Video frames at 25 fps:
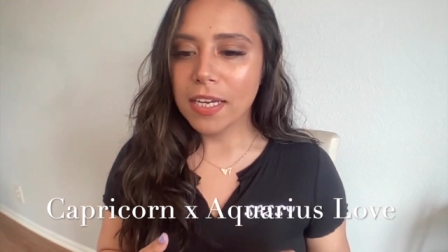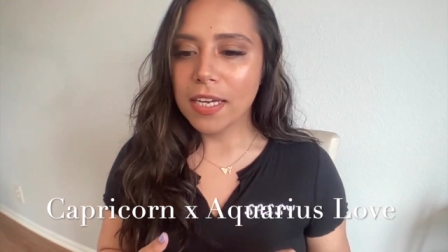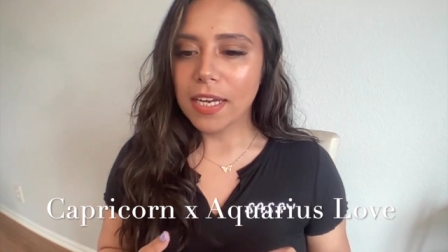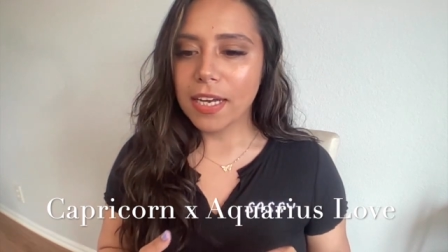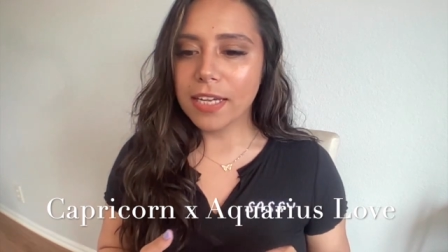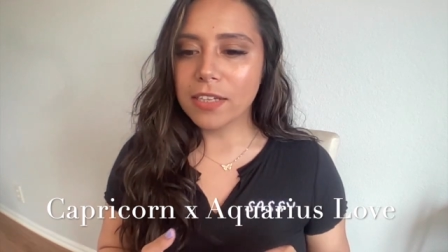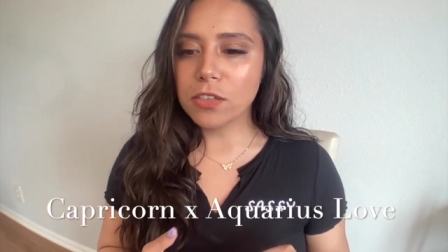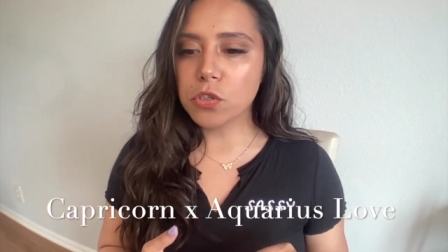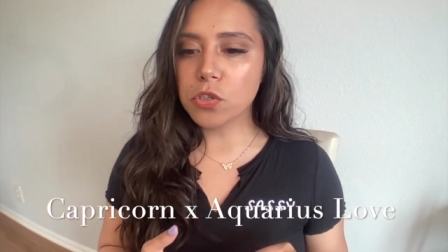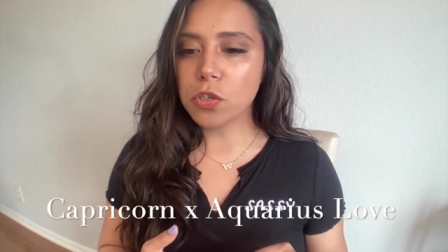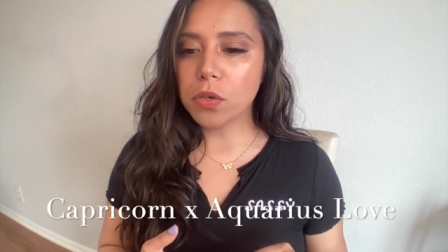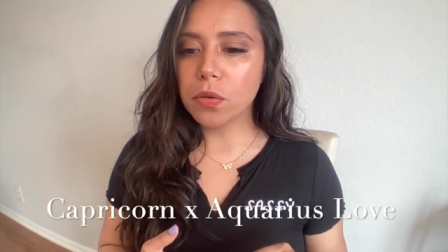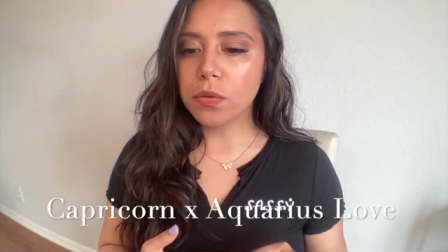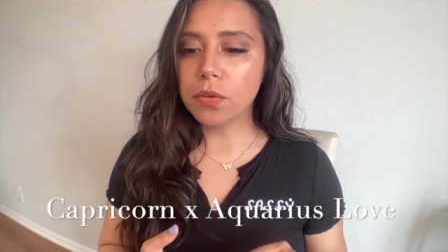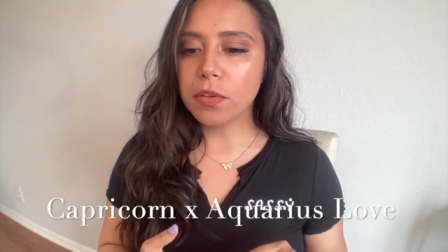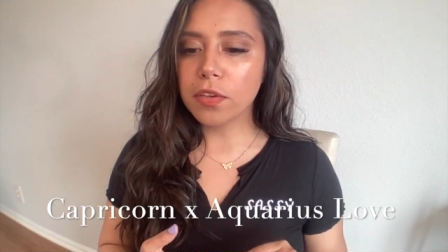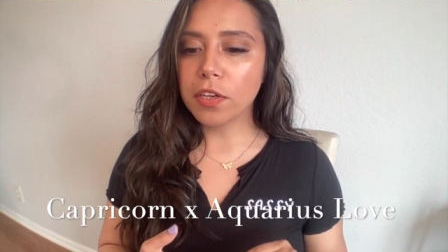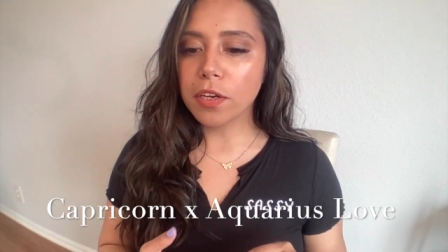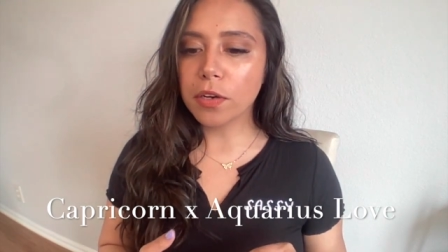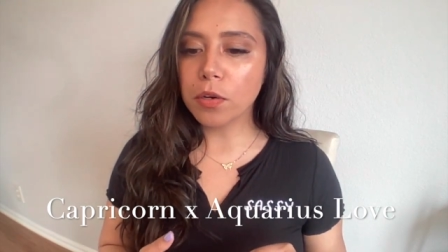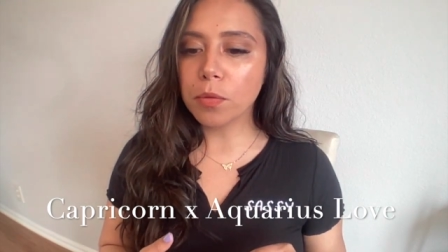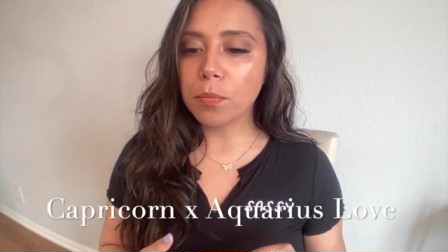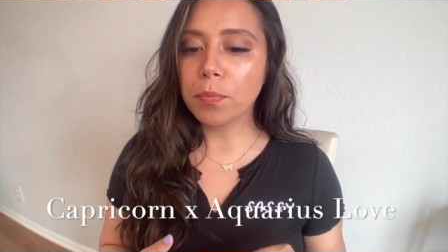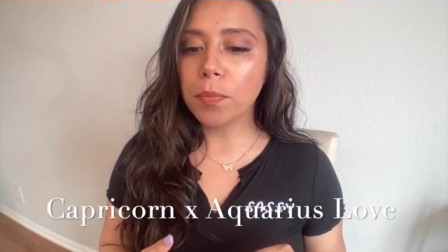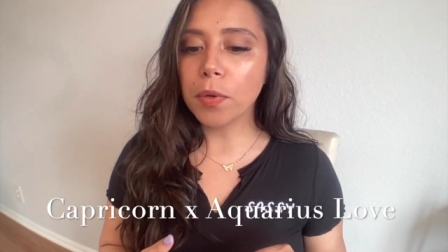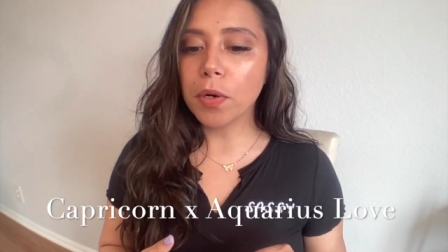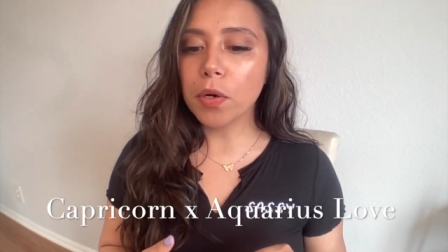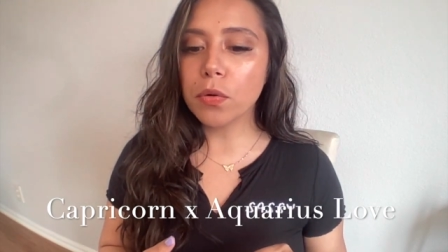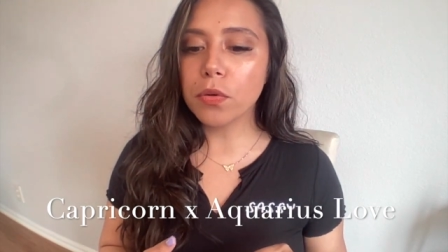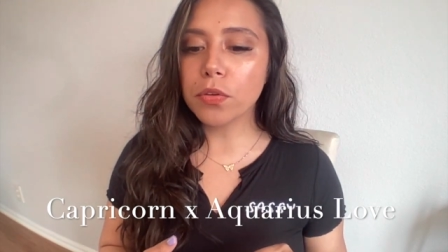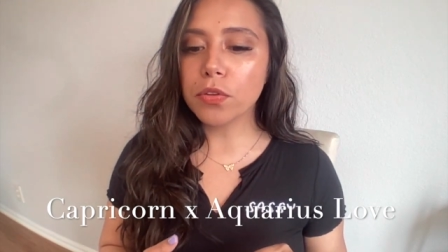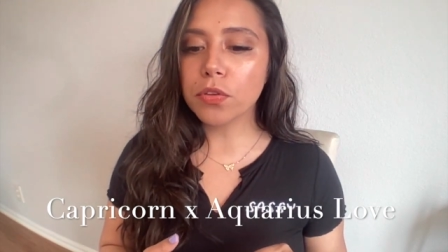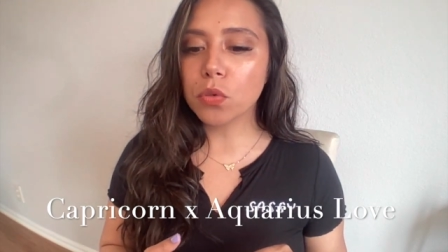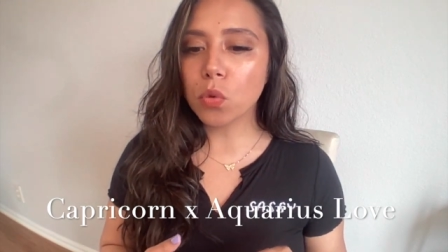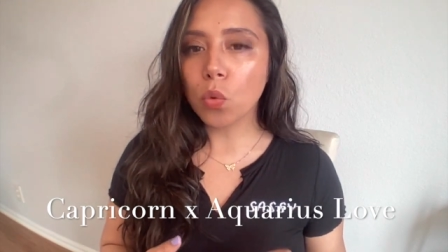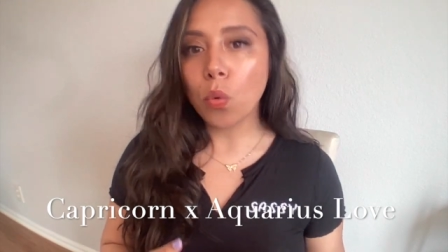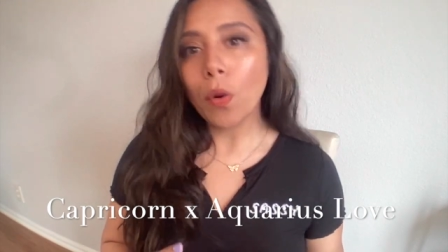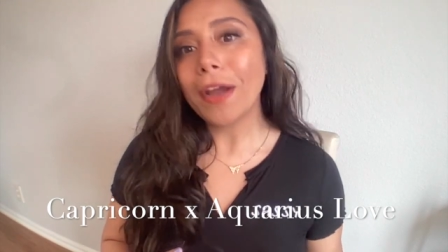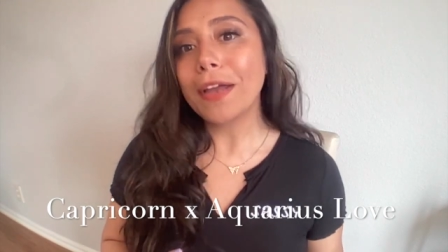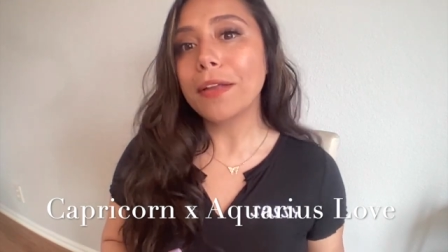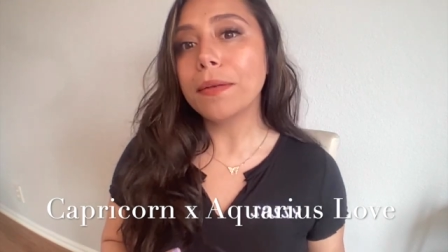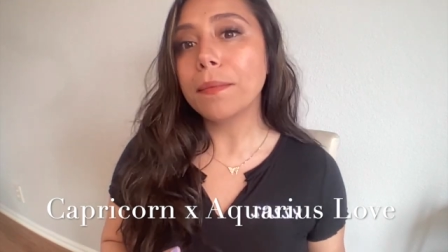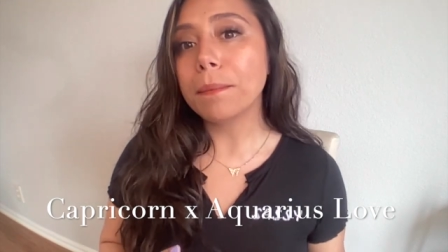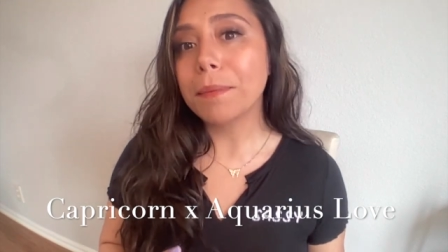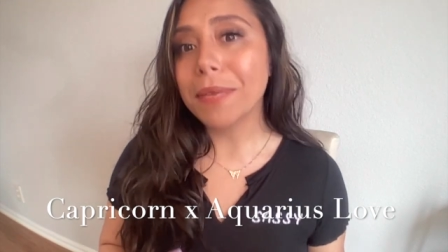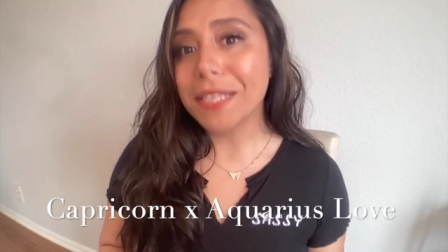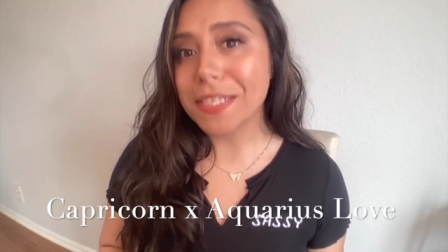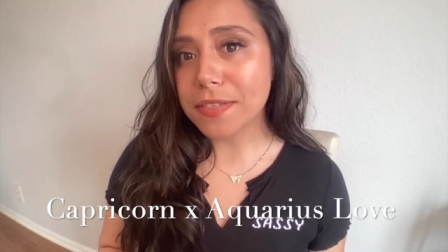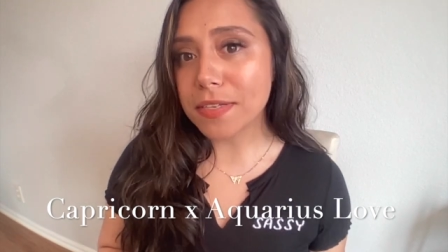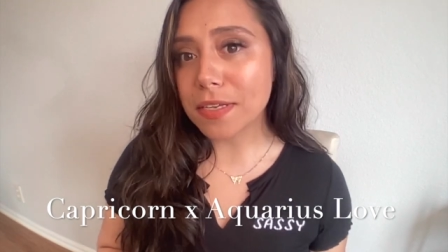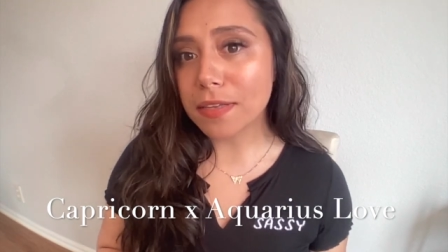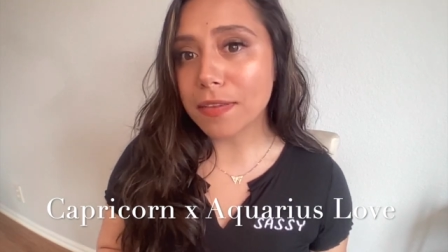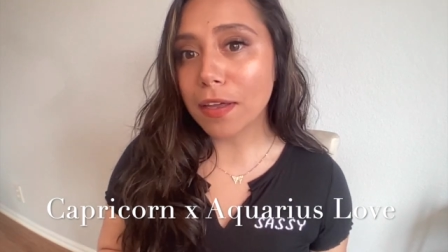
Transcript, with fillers: And so they're both quite busy.